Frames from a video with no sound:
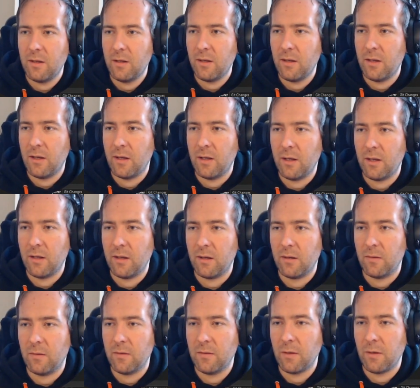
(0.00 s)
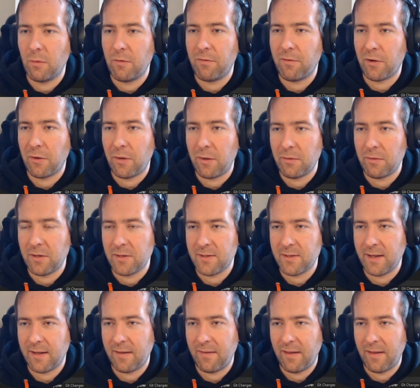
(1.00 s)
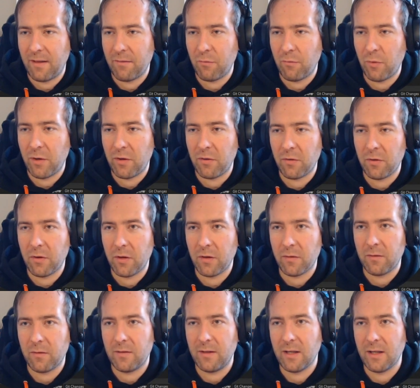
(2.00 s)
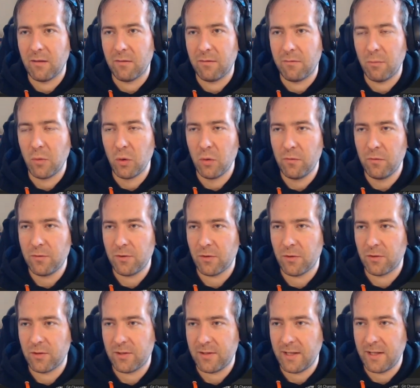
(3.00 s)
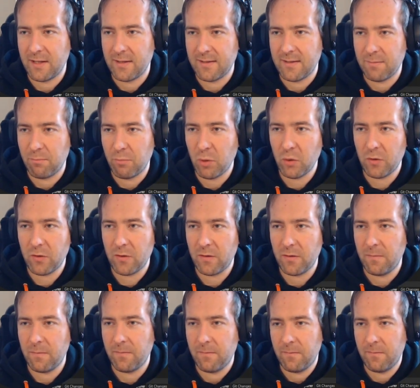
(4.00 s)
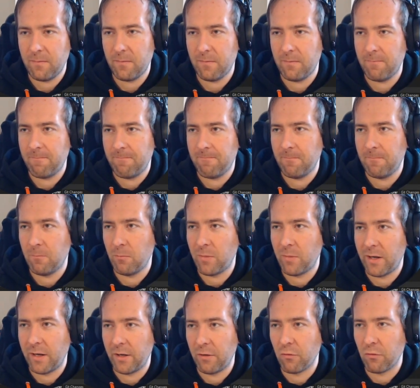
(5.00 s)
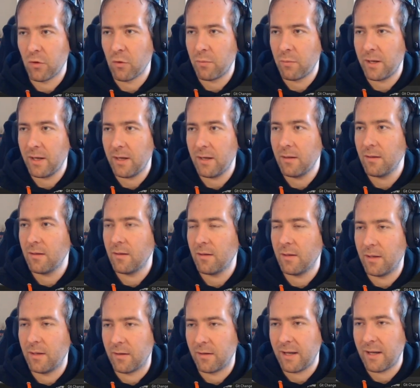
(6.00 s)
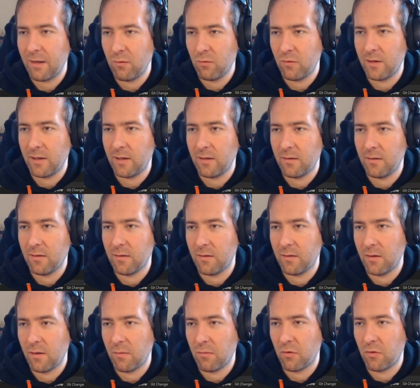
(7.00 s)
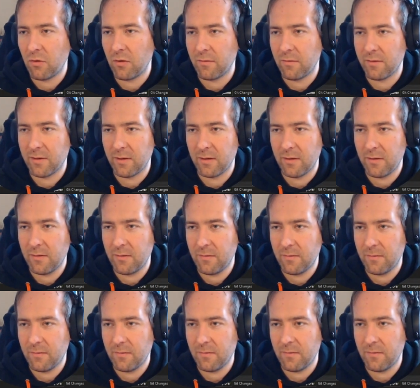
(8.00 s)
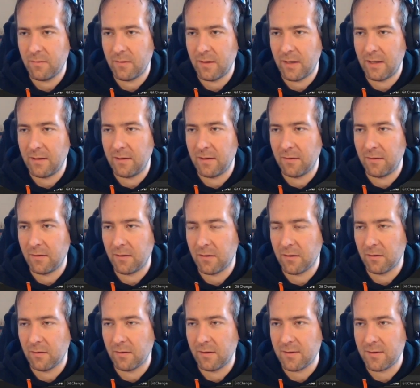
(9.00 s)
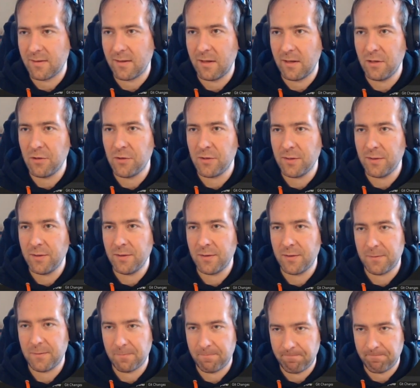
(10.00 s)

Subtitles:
And then we figure out in the second half whether or not the elf moves or stays put by grouping and counting the number of identical destinations.